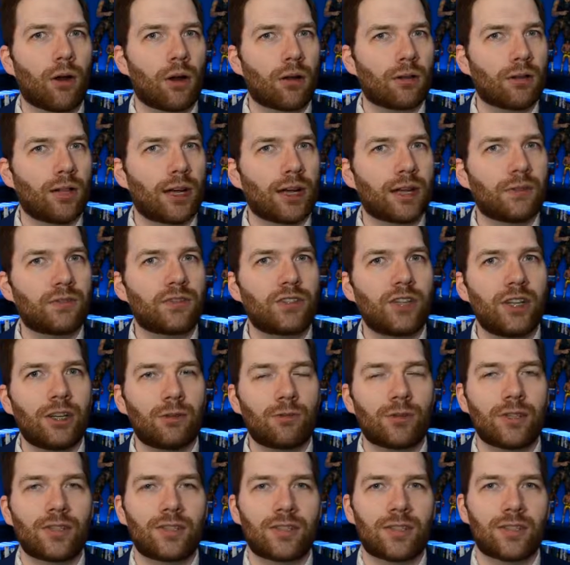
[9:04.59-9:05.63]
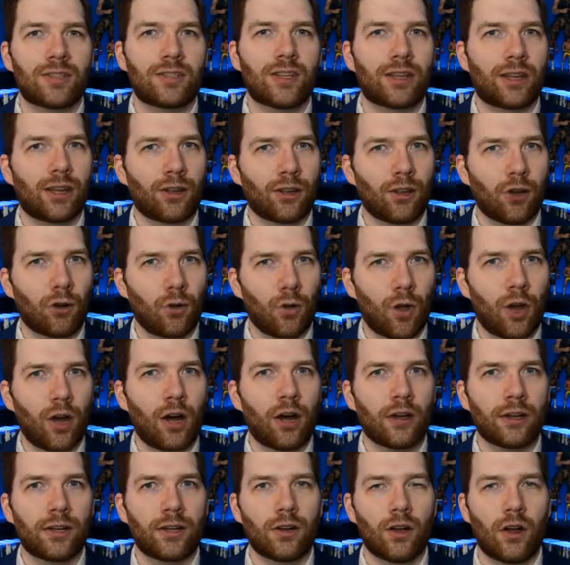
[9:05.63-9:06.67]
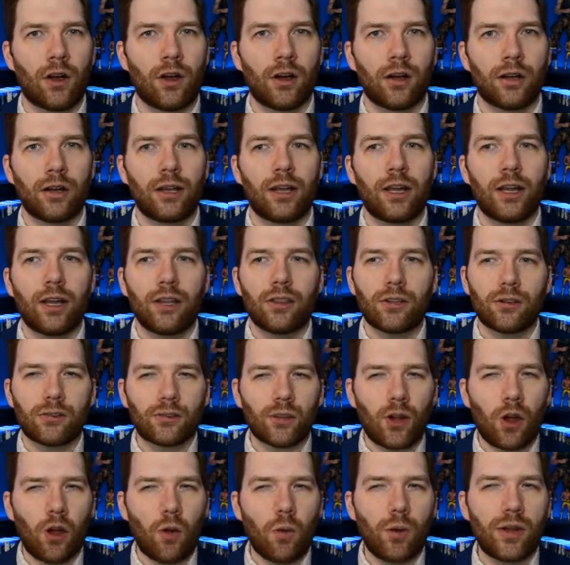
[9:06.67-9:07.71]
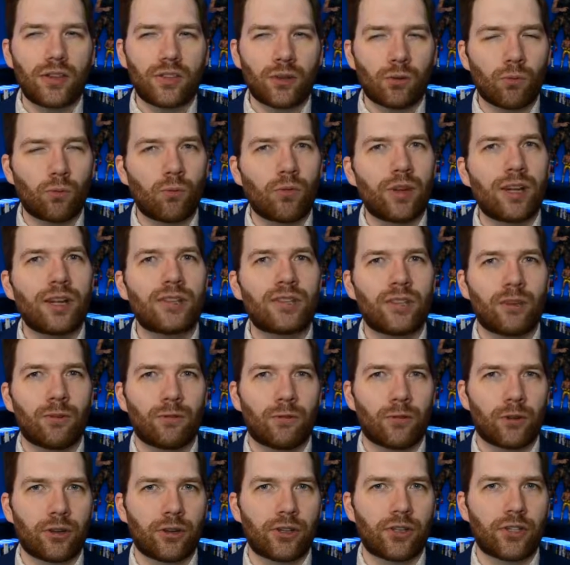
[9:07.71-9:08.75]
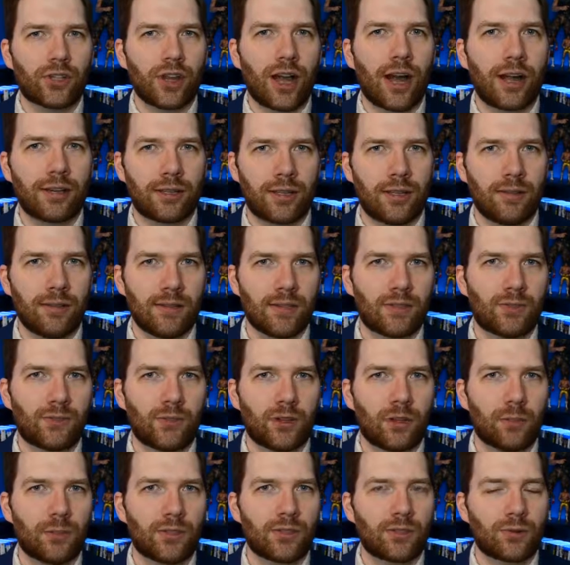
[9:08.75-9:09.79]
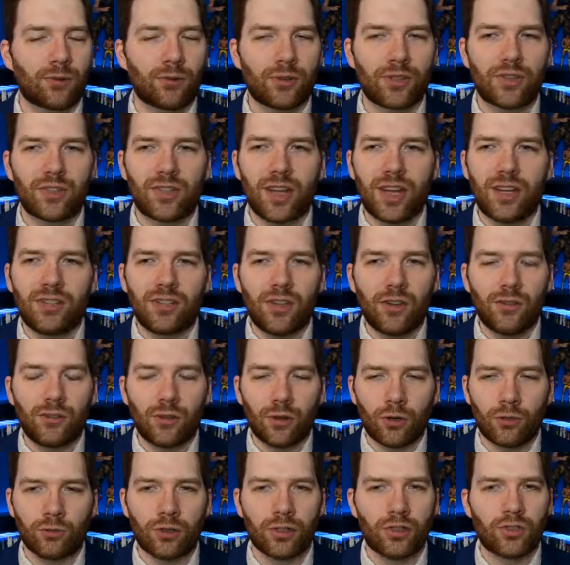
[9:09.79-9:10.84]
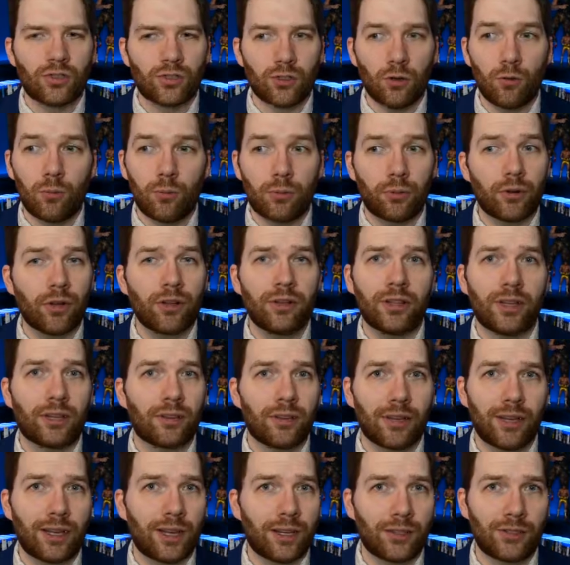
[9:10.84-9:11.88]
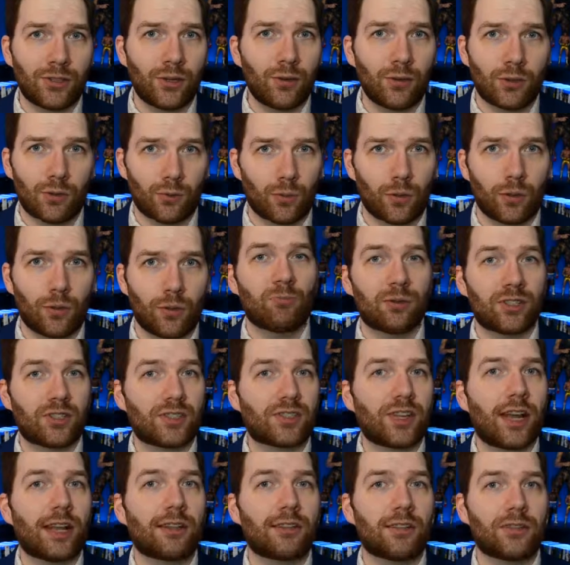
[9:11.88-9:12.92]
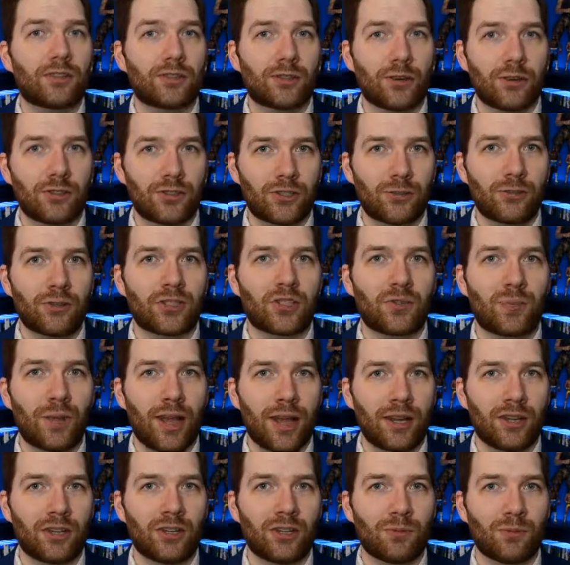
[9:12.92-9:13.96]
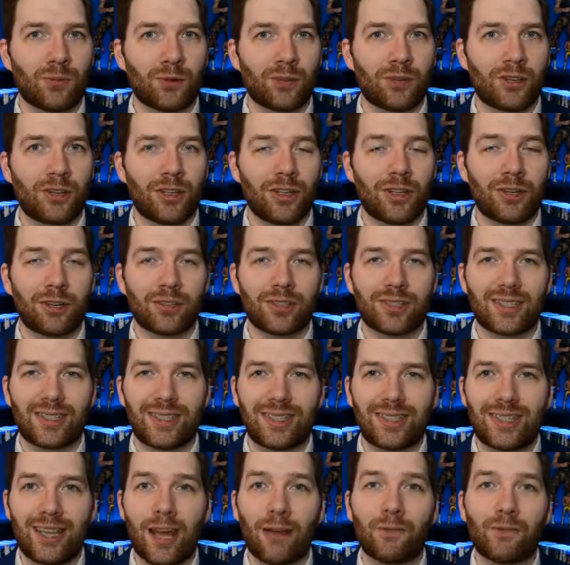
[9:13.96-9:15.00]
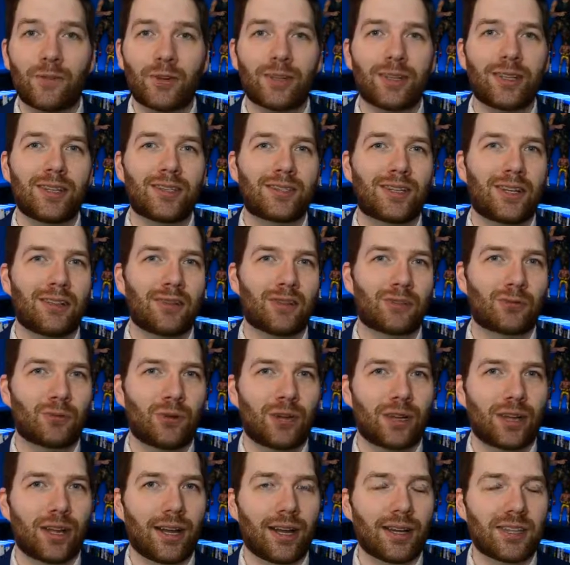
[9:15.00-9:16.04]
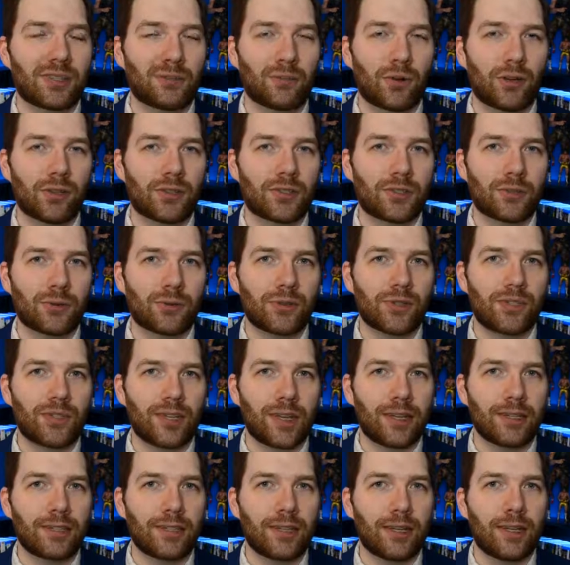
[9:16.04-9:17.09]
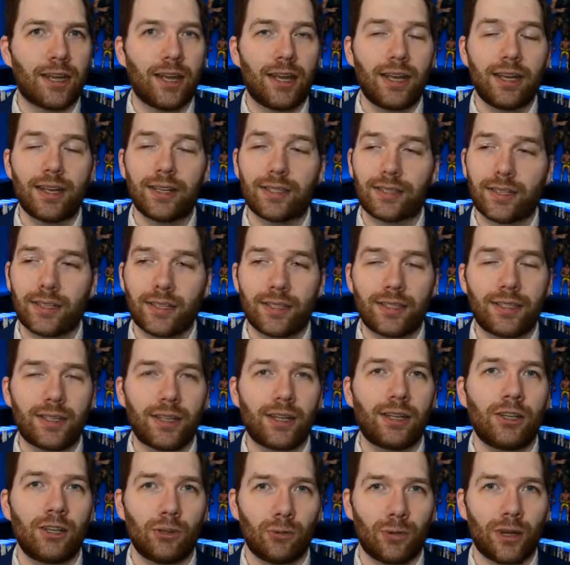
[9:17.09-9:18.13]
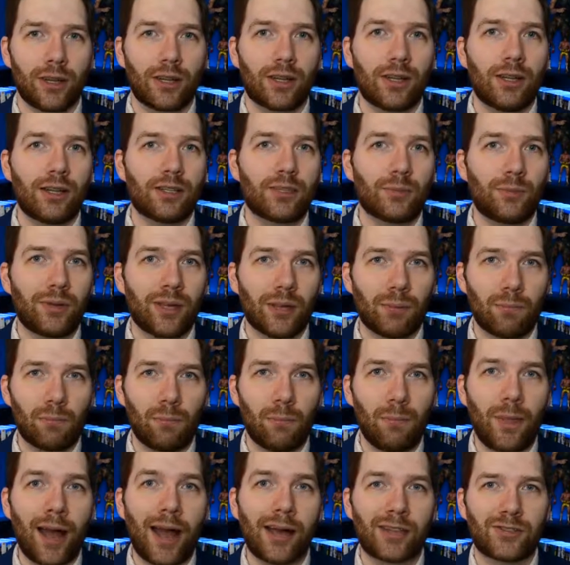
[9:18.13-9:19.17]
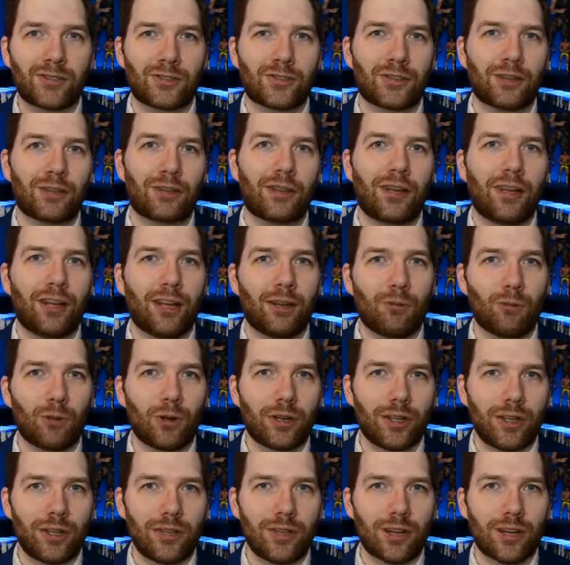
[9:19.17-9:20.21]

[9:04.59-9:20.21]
are a lot of sequences that can go on, there's always a reason for a shot in this film, and Scorsese told it so brilliantly as usual. When Silence starts to expand into more theaters, definitely see this one, guys. Martin Scorsese is continuing to be a master at what he